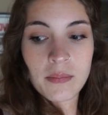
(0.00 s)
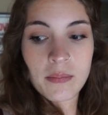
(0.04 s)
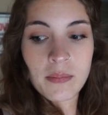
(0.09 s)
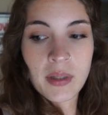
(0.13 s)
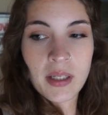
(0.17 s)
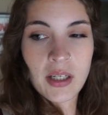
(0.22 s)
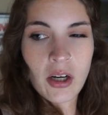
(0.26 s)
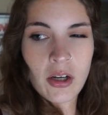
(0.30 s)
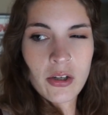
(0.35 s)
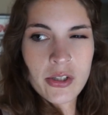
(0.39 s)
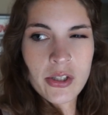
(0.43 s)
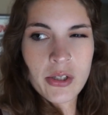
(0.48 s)

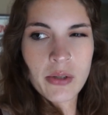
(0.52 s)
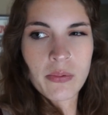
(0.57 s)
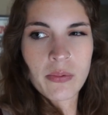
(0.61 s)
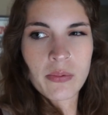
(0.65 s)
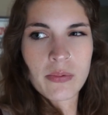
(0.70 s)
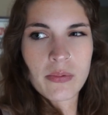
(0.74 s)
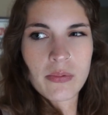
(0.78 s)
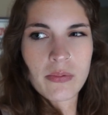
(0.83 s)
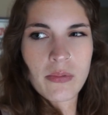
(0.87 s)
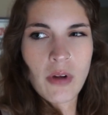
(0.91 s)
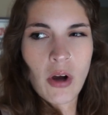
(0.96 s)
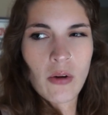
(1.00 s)
but also
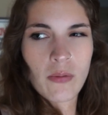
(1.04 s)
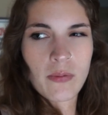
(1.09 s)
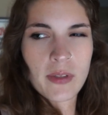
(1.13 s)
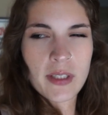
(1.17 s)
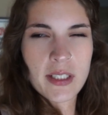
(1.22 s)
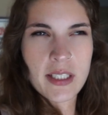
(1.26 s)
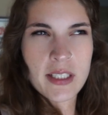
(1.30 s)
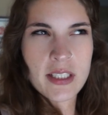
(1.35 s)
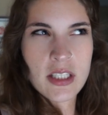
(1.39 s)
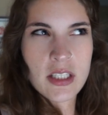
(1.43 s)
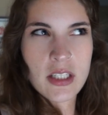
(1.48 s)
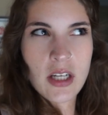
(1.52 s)

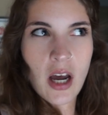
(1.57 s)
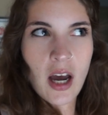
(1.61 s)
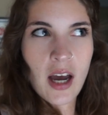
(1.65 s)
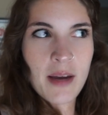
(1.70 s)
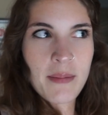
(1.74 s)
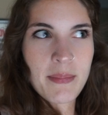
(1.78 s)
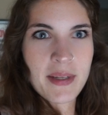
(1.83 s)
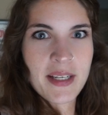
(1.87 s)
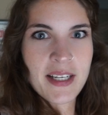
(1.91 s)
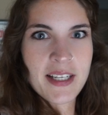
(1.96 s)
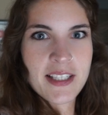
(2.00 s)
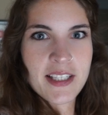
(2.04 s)
hopefully it's
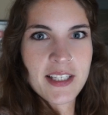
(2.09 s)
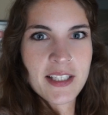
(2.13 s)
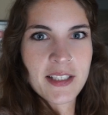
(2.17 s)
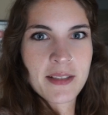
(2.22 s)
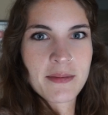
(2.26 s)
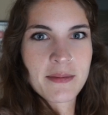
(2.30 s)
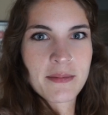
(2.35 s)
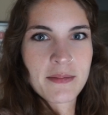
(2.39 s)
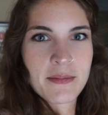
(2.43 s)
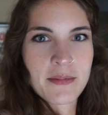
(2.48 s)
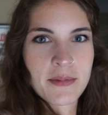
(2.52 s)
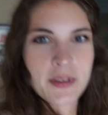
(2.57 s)
not, because he's
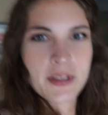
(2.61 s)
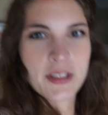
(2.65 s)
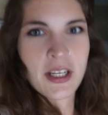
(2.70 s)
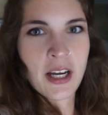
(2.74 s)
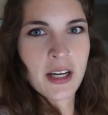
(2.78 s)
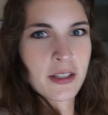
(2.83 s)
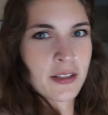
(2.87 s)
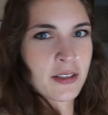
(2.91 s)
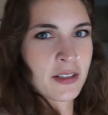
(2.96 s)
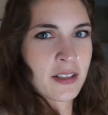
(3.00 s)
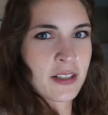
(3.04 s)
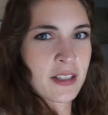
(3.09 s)

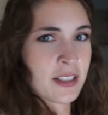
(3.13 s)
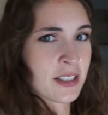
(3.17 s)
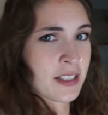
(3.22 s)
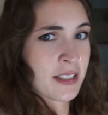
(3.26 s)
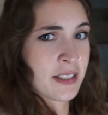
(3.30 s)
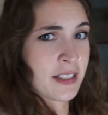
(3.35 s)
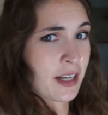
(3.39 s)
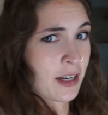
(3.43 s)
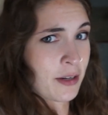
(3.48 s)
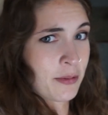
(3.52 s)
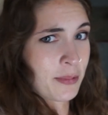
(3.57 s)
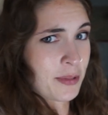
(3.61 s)
done
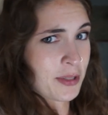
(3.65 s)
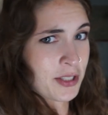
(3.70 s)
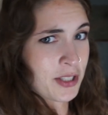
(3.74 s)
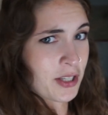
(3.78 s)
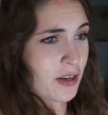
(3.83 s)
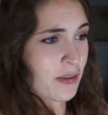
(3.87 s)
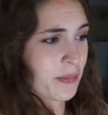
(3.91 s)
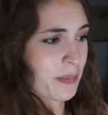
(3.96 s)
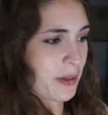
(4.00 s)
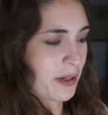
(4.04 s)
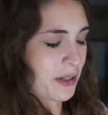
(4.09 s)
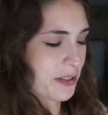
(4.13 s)
with
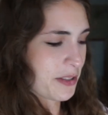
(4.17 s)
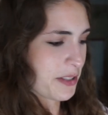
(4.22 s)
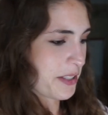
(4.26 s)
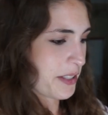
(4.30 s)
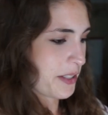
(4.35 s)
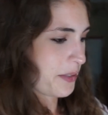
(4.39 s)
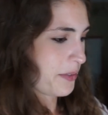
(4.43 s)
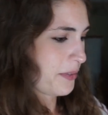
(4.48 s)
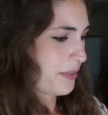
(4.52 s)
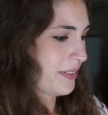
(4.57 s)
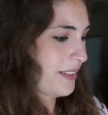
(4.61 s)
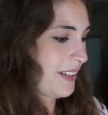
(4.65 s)
softball.
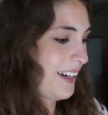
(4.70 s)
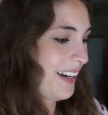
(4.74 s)
So